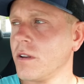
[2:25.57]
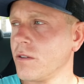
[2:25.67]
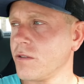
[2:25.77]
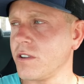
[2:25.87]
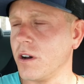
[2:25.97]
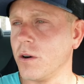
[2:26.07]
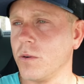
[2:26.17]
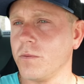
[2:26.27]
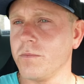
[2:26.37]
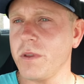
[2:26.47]

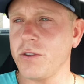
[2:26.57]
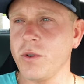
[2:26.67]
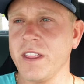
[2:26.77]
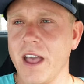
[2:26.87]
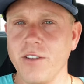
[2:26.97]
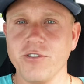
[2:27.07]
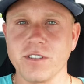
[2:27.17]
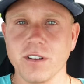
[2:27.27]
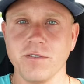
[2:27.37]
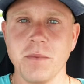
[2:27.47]
So between the ages
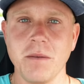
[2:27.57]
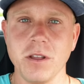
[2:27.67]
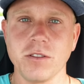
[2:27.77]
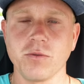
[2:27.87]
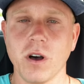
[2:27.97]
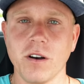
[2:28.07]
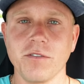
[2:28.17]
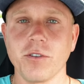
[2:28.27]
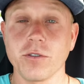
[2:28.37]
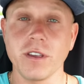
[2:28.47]
of maybe 12,
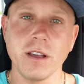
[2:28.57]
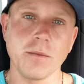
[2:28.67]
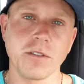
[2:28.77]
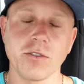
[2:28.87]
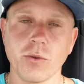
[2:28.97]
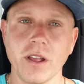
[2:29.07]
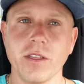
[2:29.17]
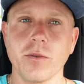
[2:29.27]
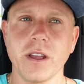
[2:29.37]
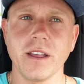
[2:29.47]
13 up to
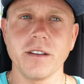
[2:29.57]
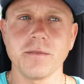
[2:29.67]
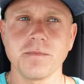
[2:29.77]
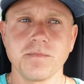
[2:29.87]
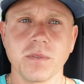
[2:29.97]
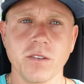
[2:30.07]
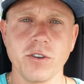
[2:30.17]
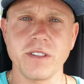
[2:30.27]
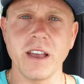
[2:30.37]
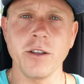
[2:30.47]
23, for
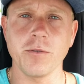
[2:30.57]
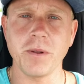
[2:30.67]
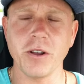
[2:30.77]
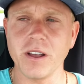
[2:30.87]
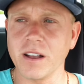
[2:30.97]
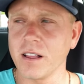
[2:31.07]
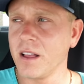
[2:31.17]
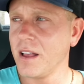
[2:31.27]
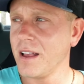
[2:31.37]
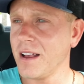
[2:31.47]
a 10-year period,
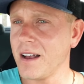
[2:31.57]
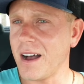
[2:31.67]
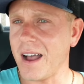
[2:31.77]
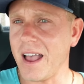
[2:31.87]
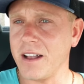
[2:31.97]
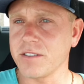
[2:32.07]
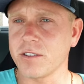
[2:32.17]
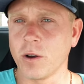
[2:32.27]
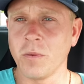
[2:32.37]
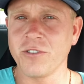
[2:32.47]
I had
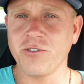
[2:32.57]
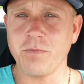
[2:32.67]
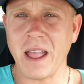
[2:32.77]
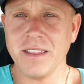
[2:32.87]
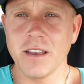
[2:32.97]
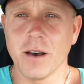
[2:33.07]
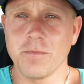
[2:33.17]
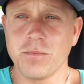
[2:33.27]
so much pent up